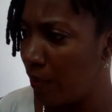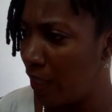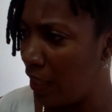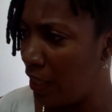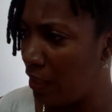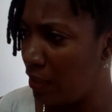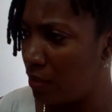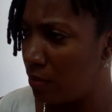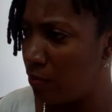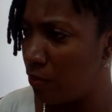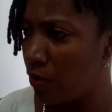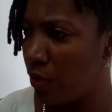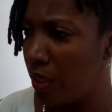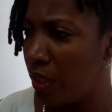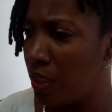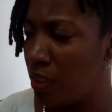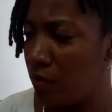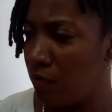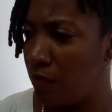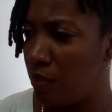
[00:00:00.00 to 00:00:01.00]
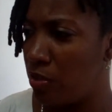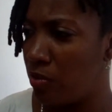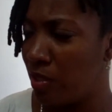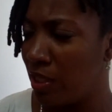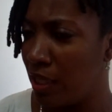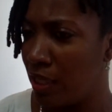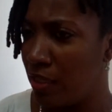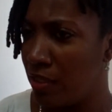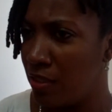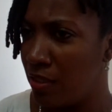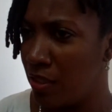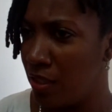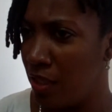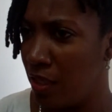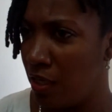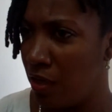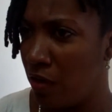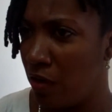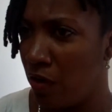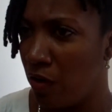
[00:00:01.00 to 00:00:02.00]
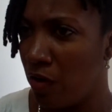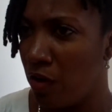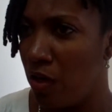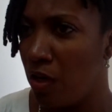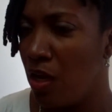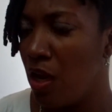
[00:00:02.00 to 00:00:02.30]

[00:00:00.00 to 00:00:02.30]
pace, more individualized care,